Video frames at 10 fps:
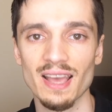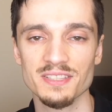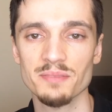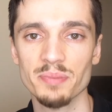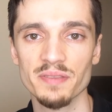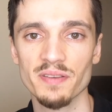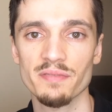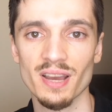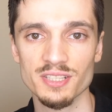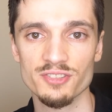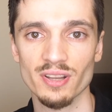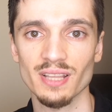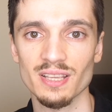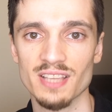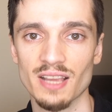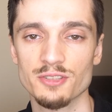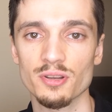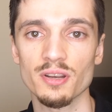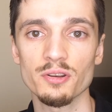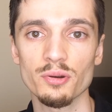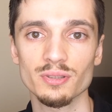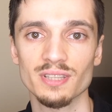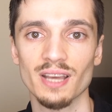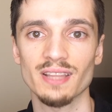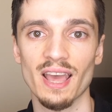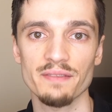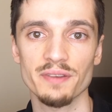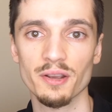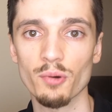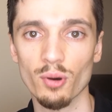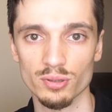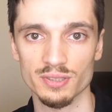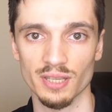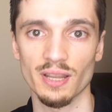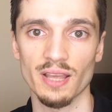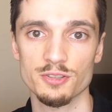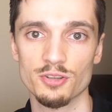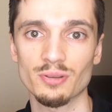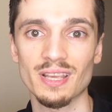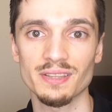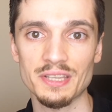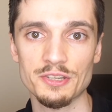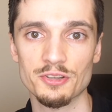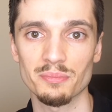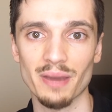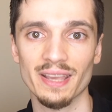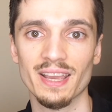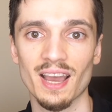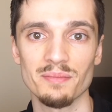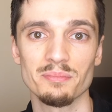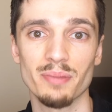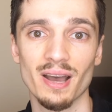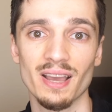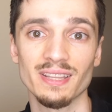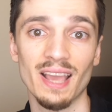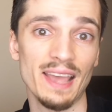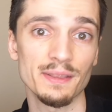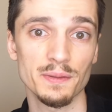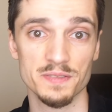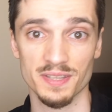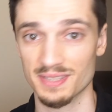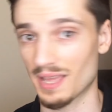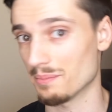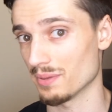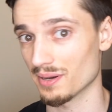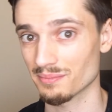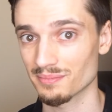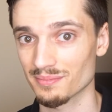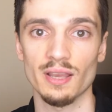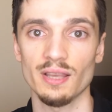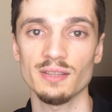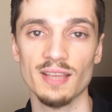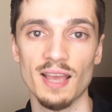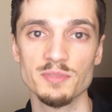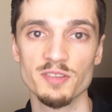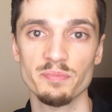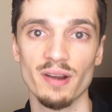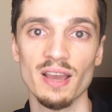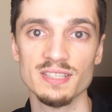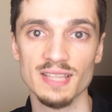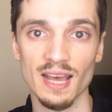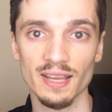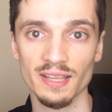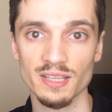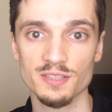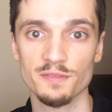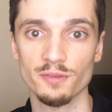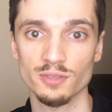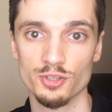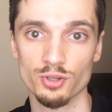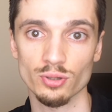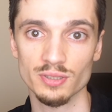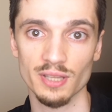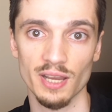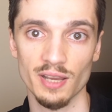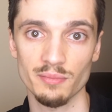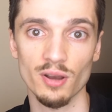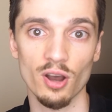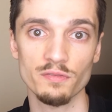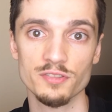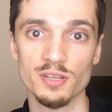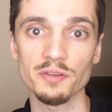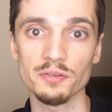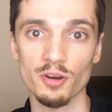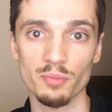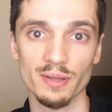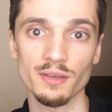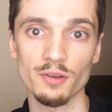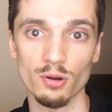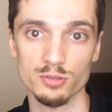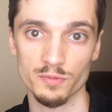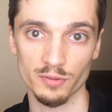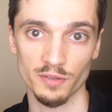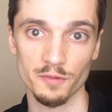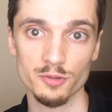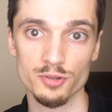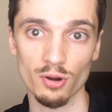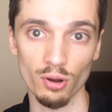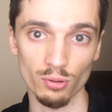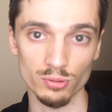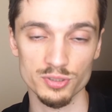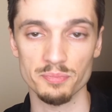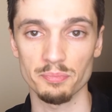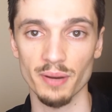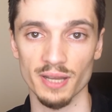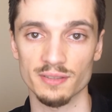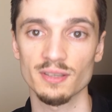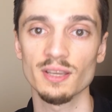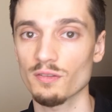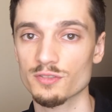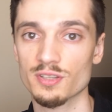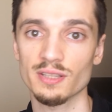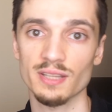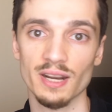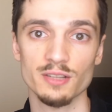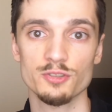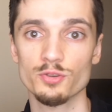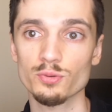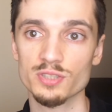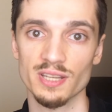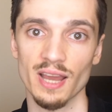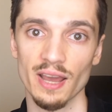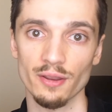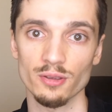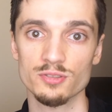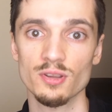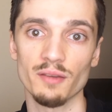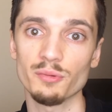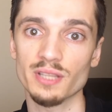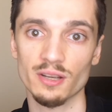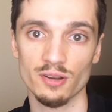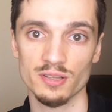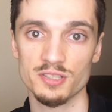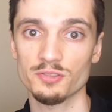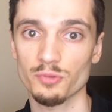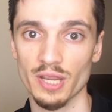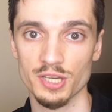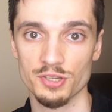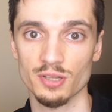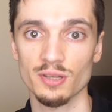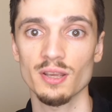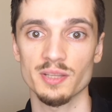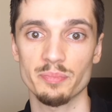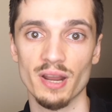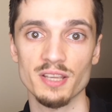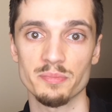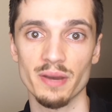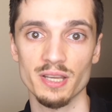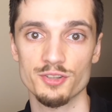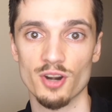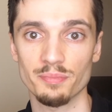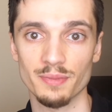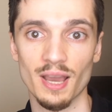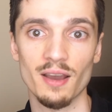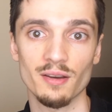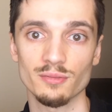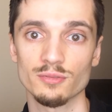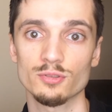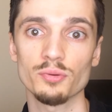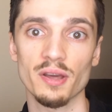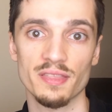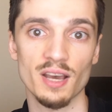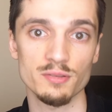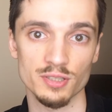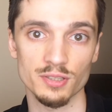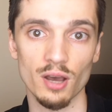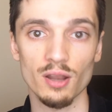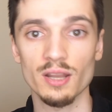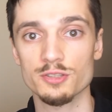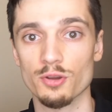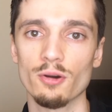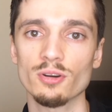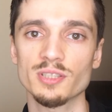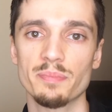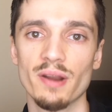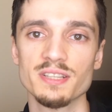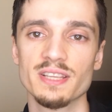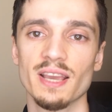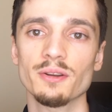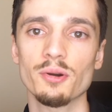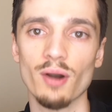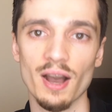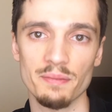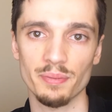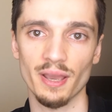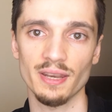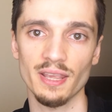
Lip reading: S&P 500 is actually looked at every quarter, and so the addition might come by the end of September. In terms of price targets for the short term, obviously nobody knows what the future holds, but obviously there are two scenarios. With the current situation, the price might drop down to $1,000, or the price can go up and